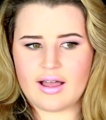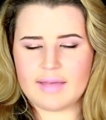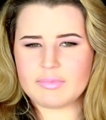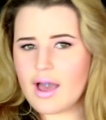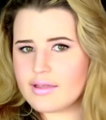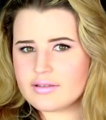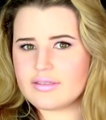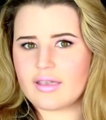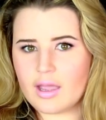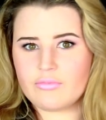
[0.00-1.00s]
I kind of
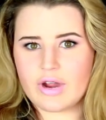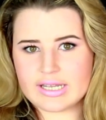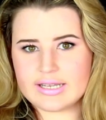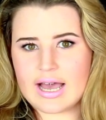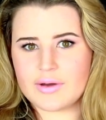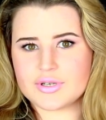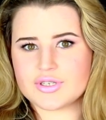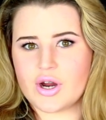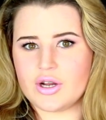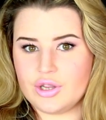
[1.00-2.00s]
think I'm ready now to
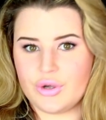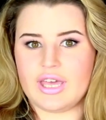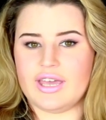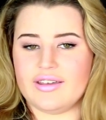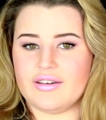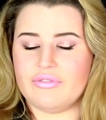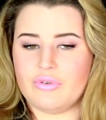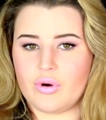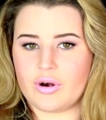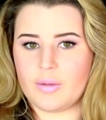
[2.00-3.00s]
start looking
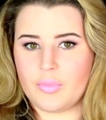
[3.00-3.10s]
for